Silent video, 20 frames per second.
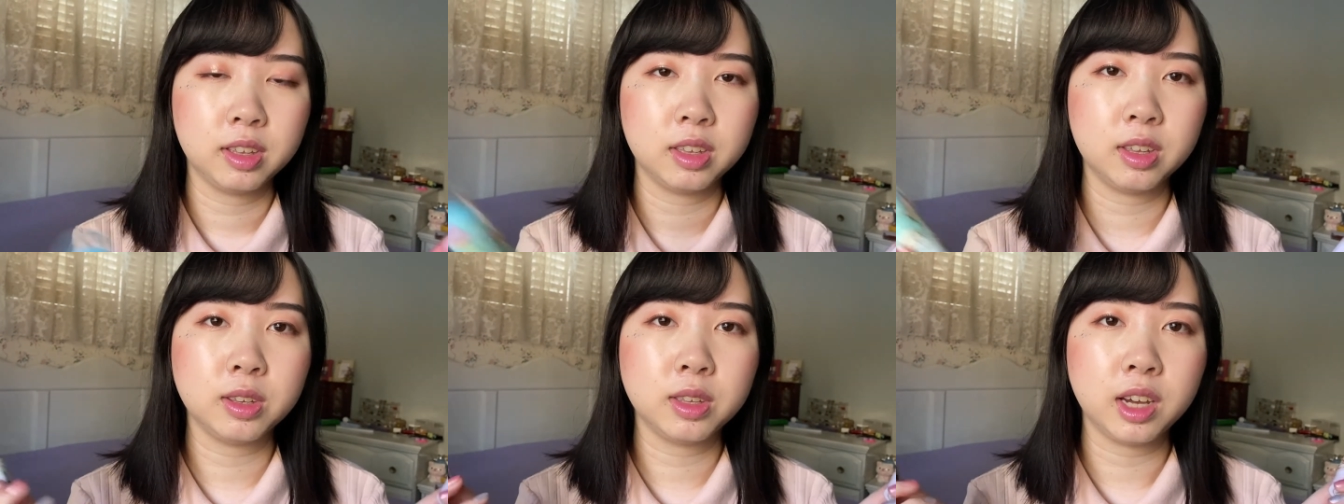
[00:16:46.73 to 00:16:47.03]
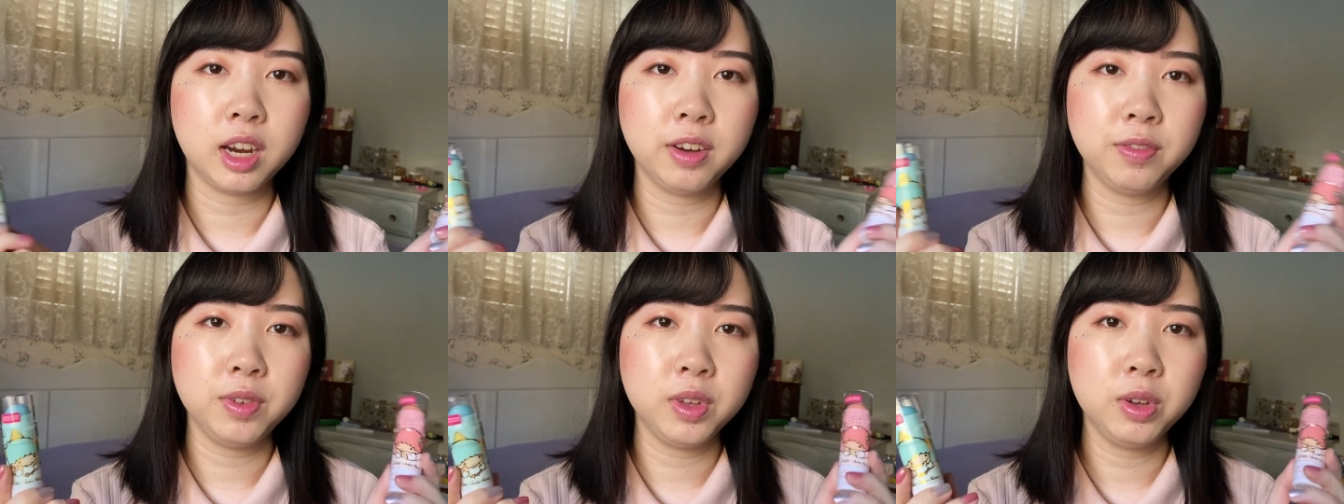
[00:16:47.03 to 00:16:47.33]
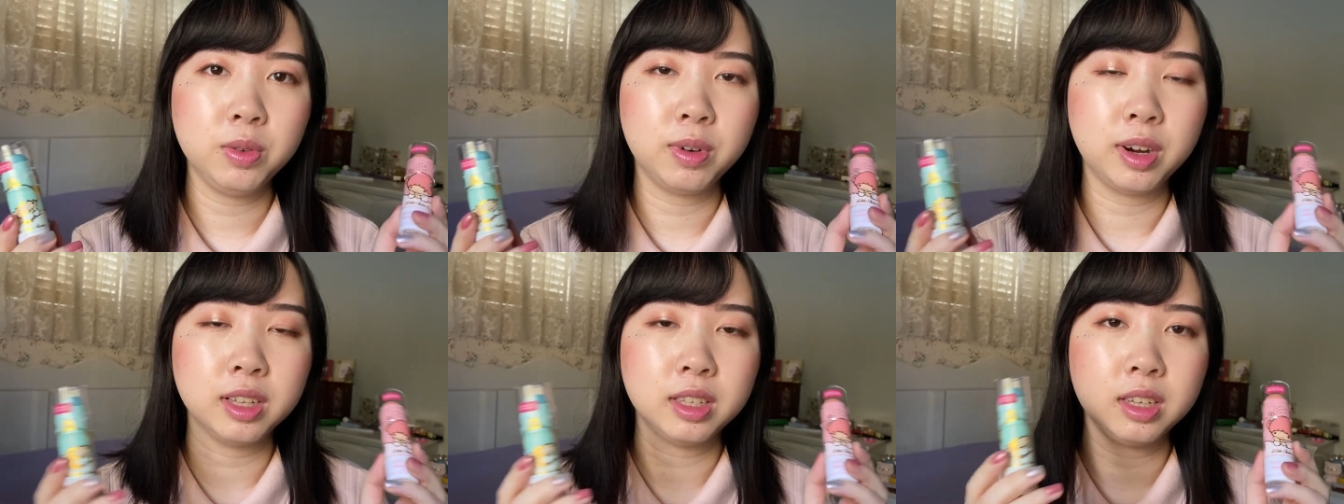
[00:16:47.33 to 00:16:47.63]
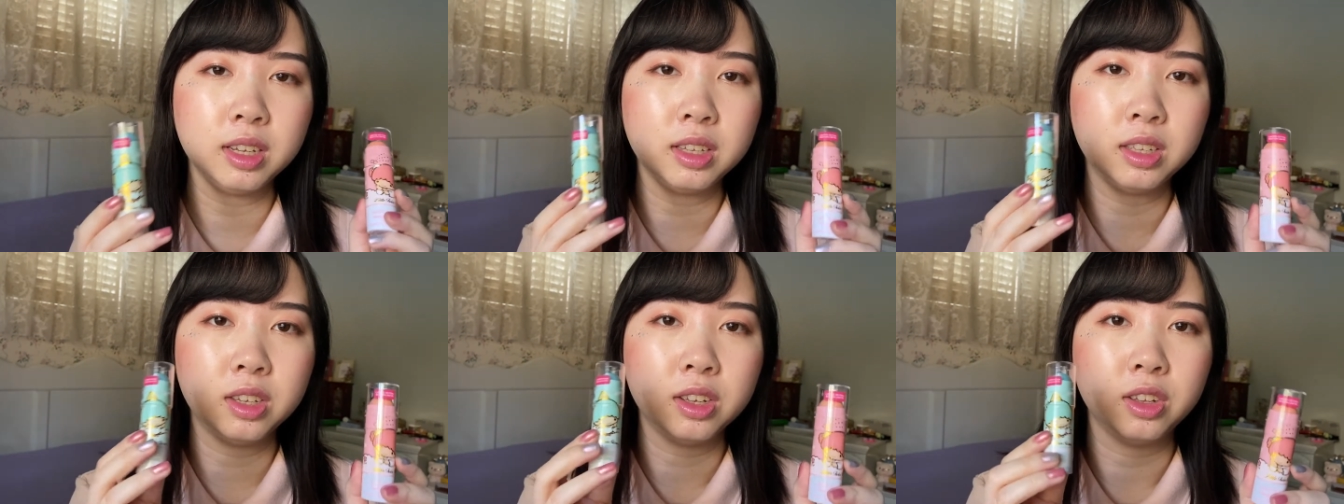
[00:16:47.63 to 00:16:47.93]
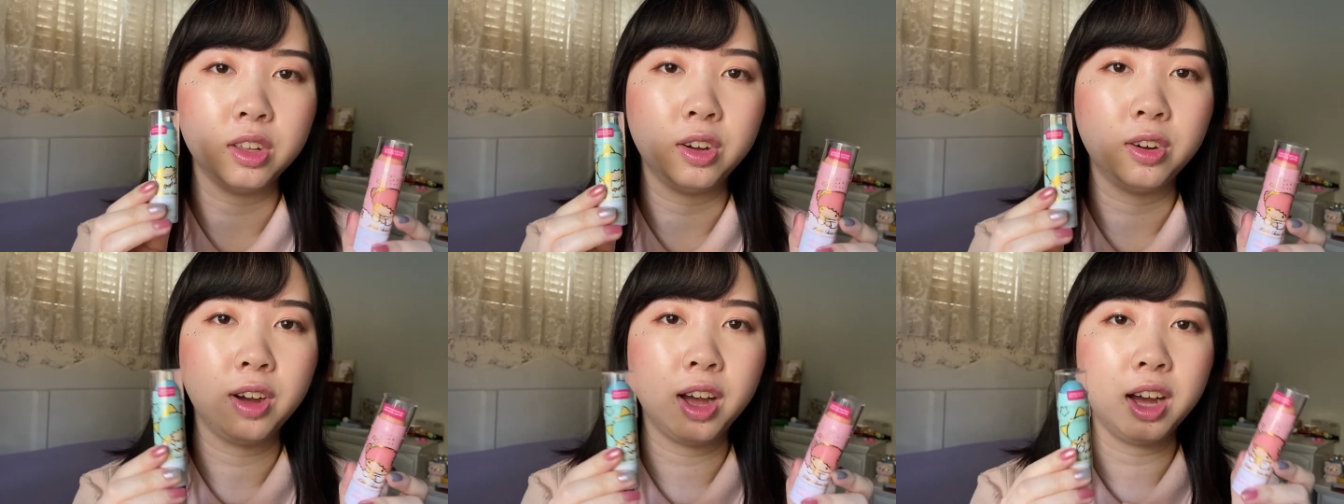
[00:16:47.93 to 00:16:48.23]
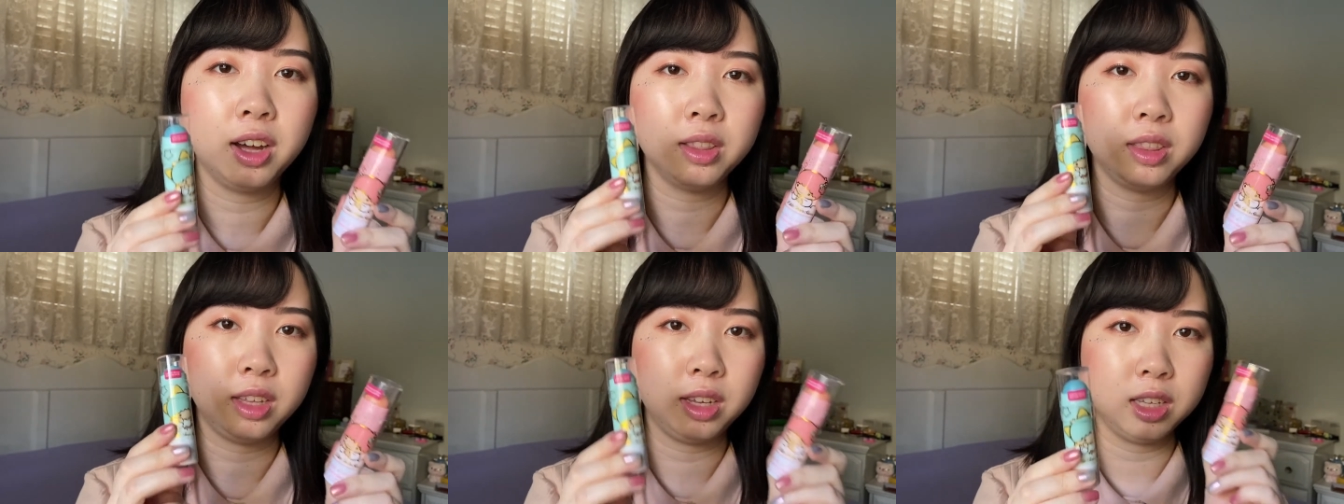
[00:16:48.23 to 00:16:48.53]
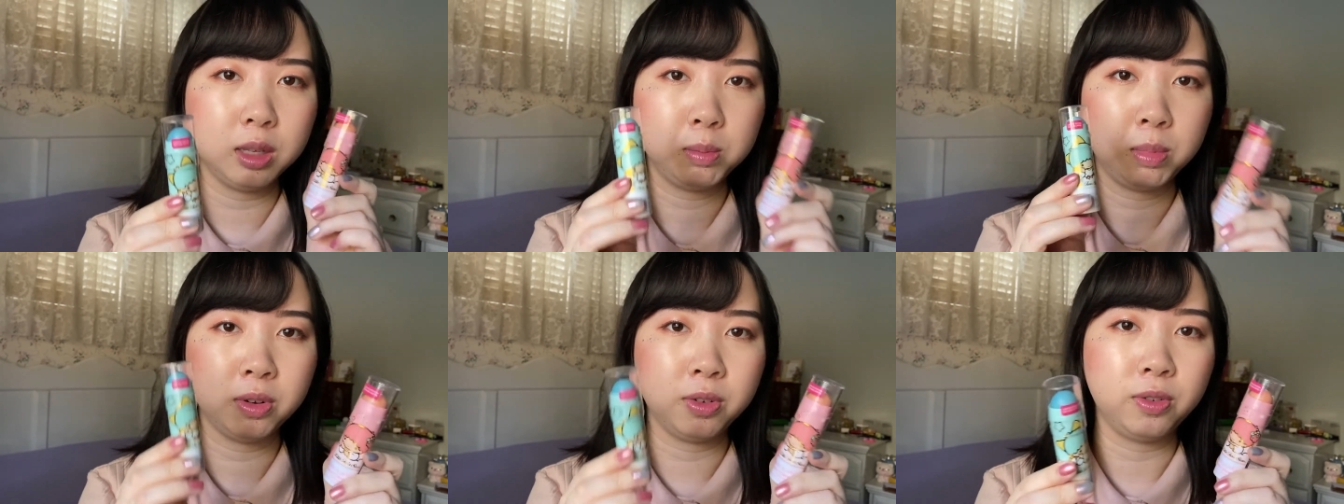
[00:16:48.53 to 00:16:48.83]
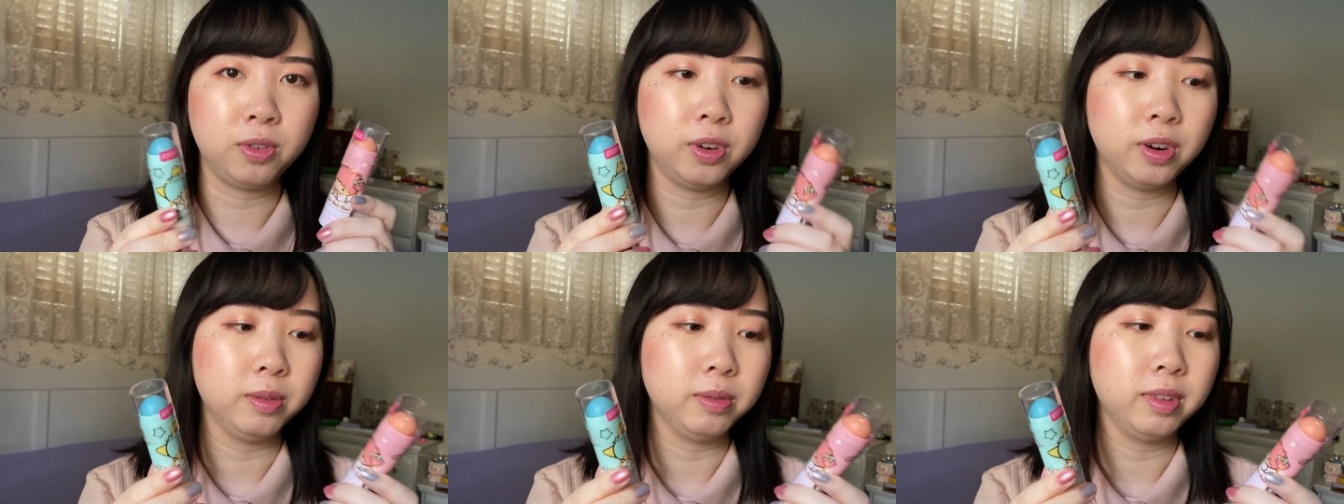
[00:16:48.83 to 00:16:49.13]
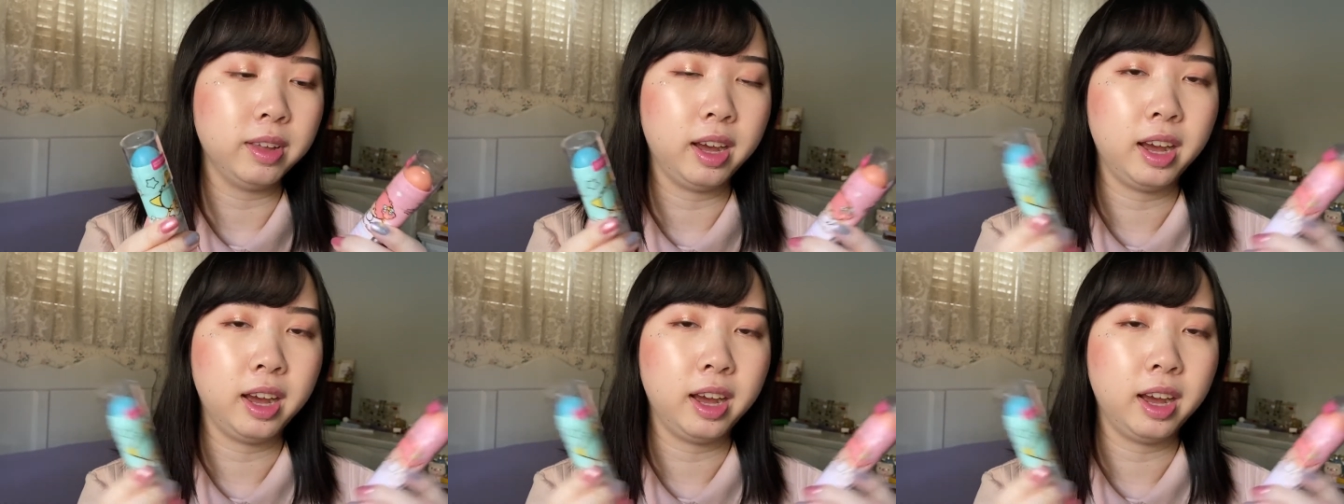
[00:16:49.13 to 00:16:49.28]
So sorry if you wanted to know how these performed.